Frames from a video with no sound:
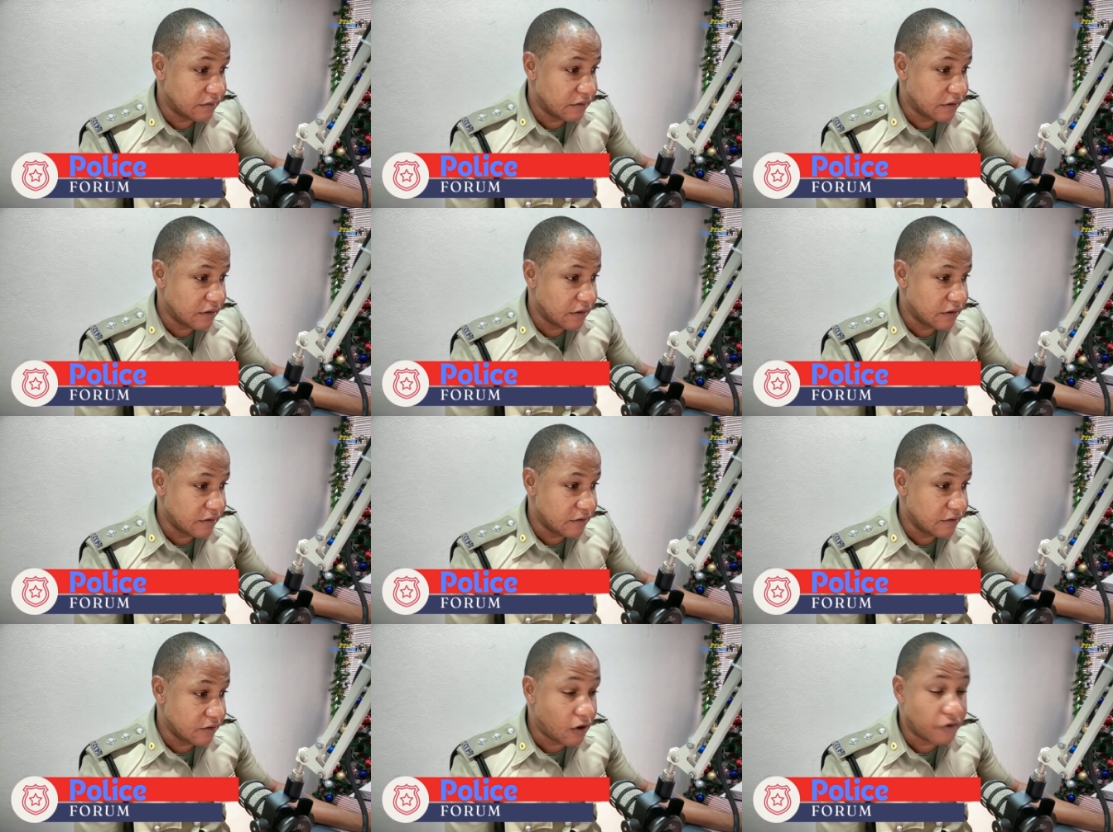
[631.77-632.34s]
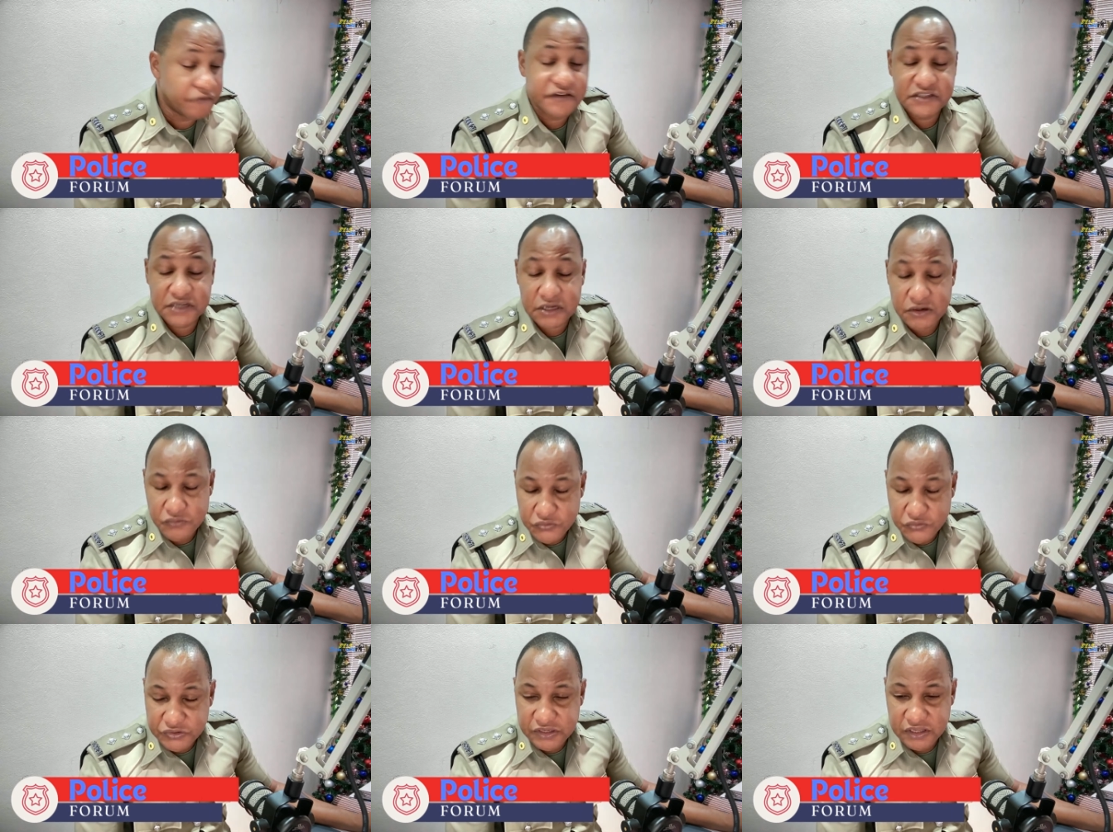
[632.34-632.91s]
the officer
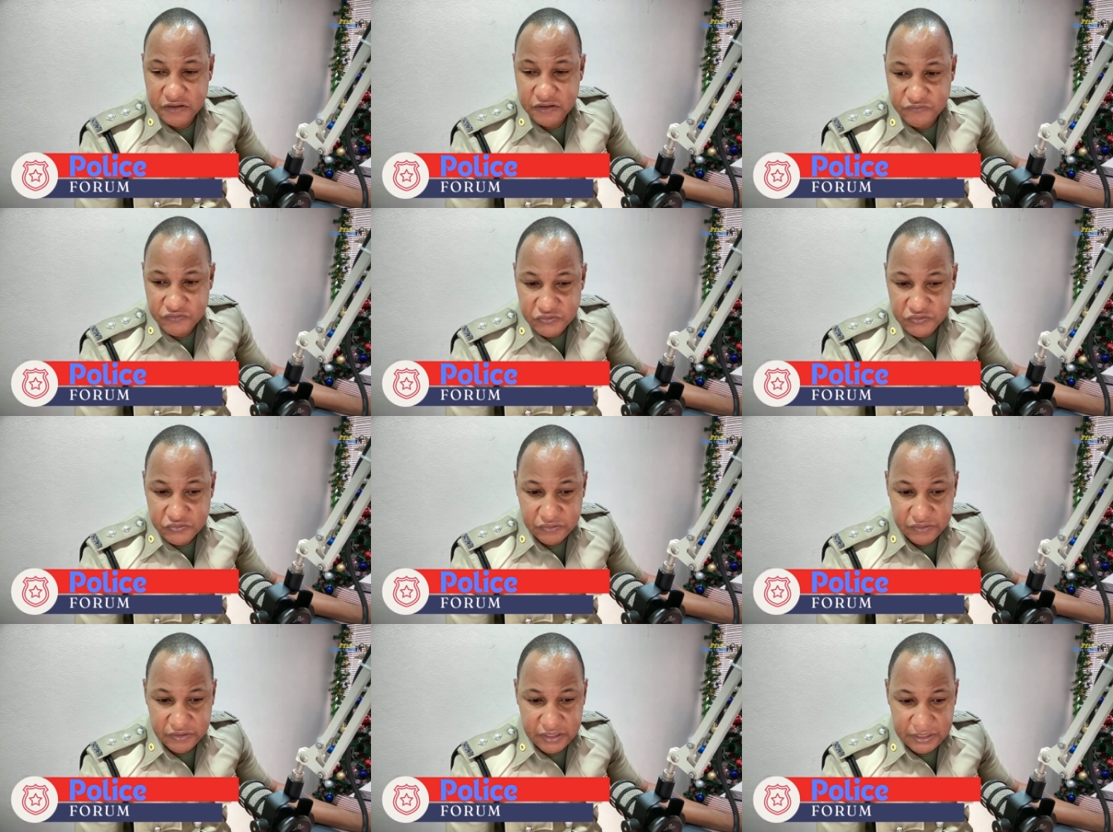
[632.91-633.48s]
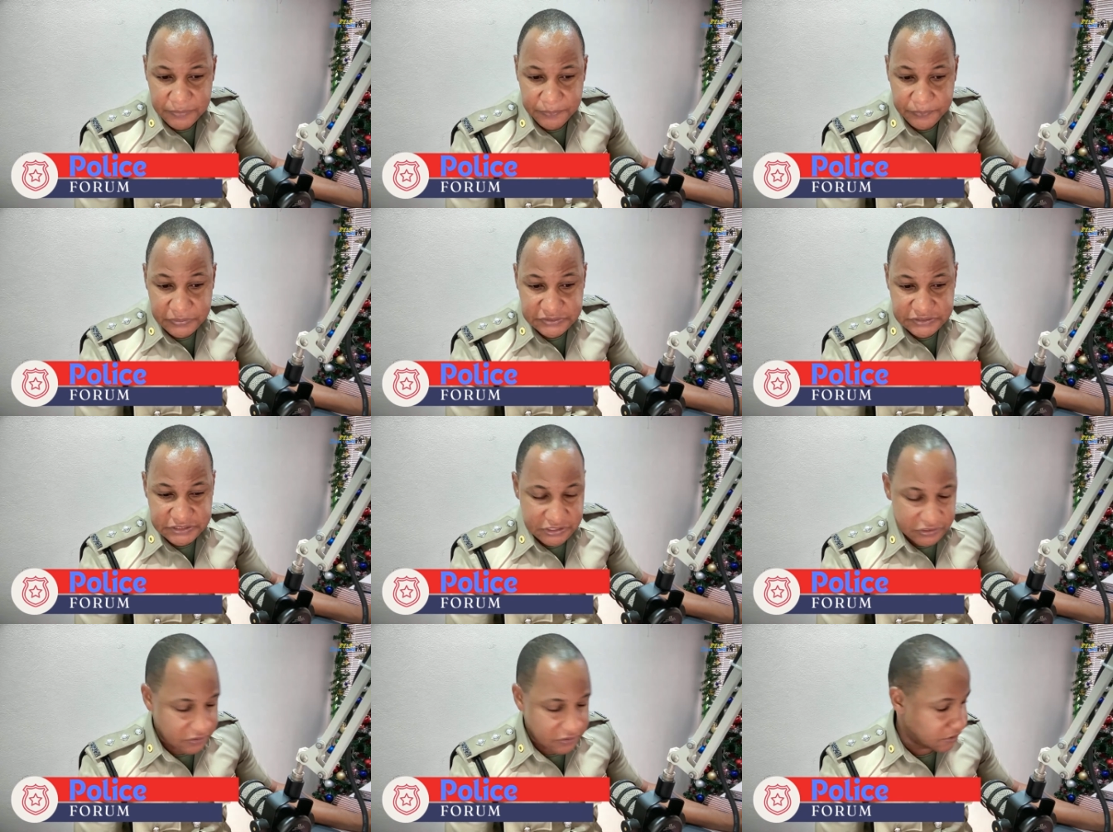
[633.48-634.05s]
would give you a
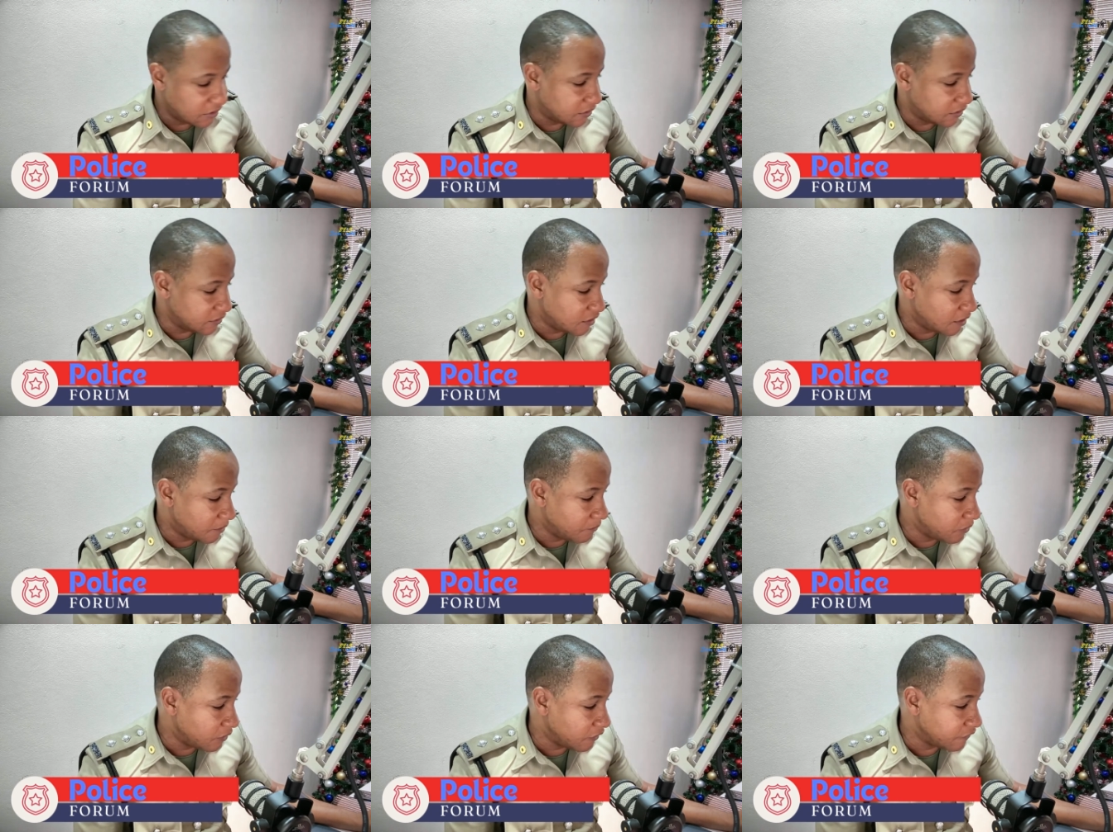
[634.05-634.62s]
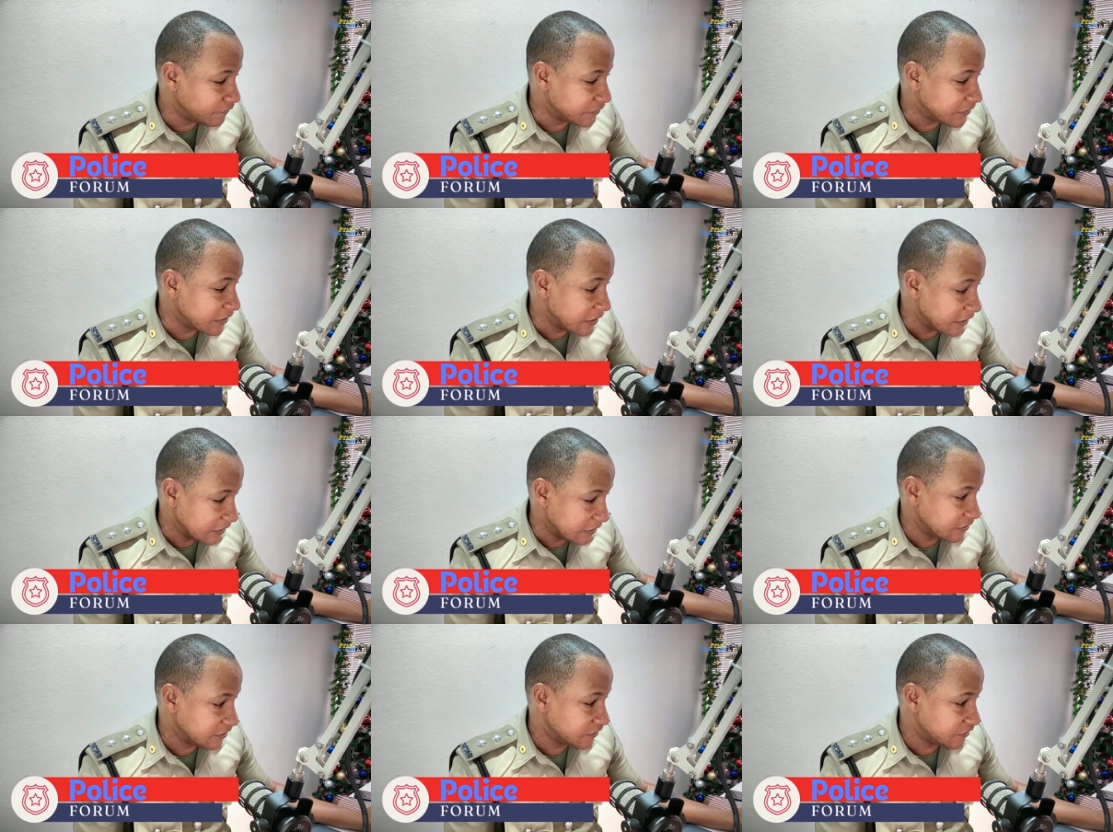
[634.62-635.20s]
particular number of
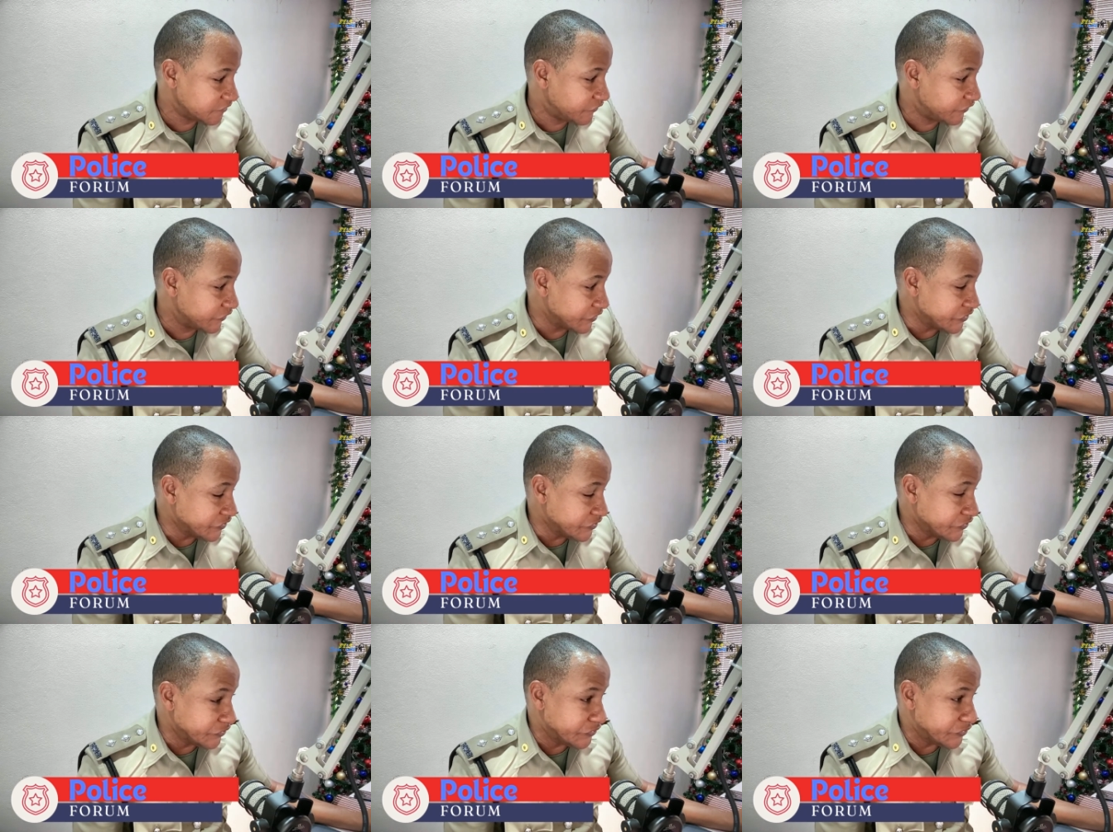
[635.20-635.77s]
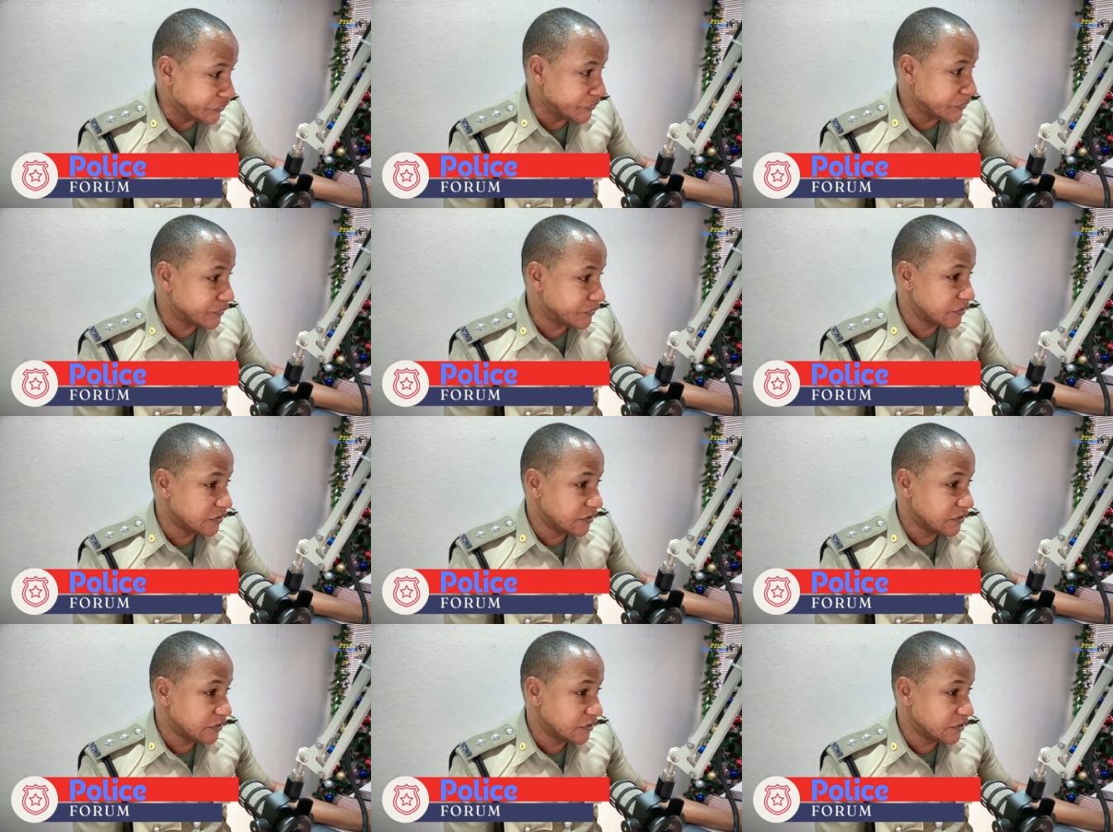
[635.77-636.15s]
days for you to